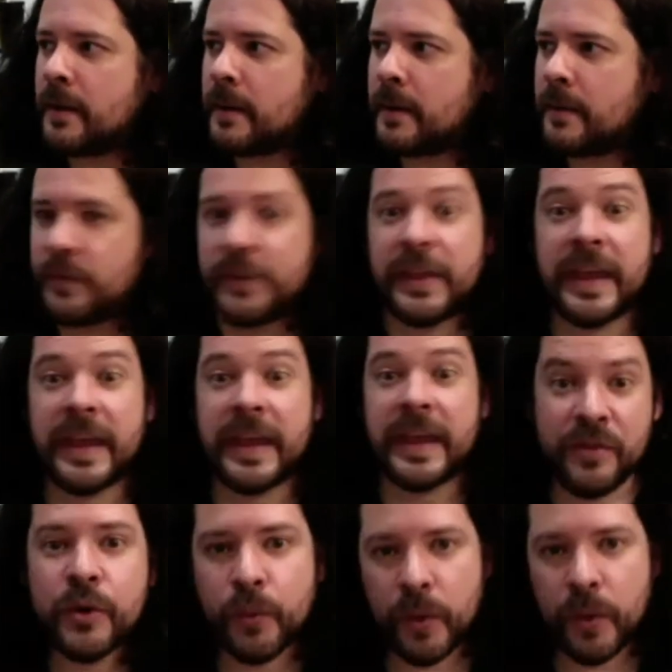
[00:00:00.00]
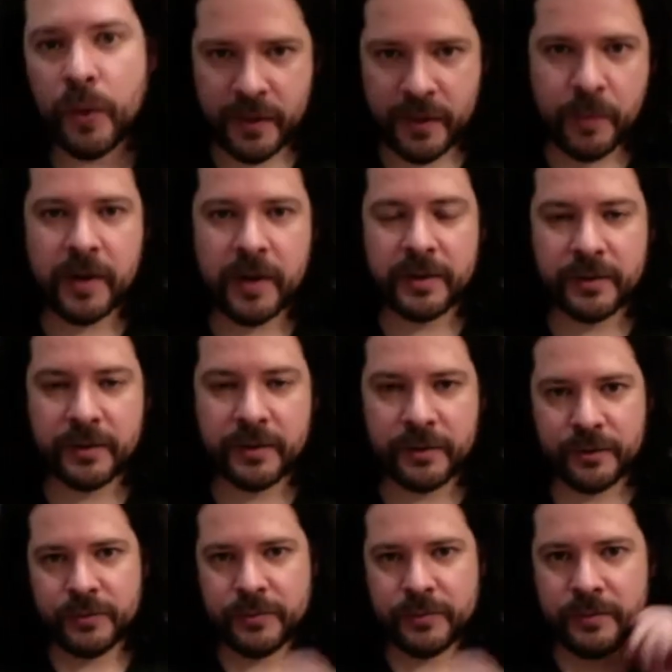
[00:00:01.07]
they knew what they wanted
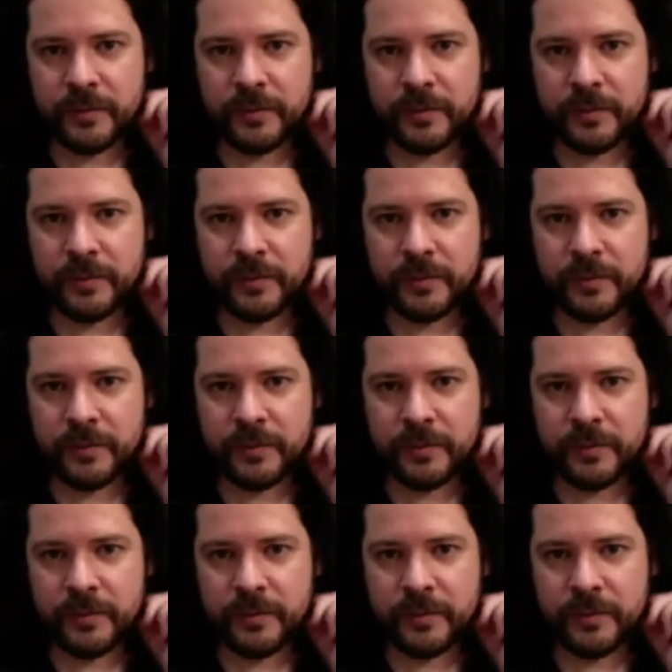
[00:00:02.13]
to do.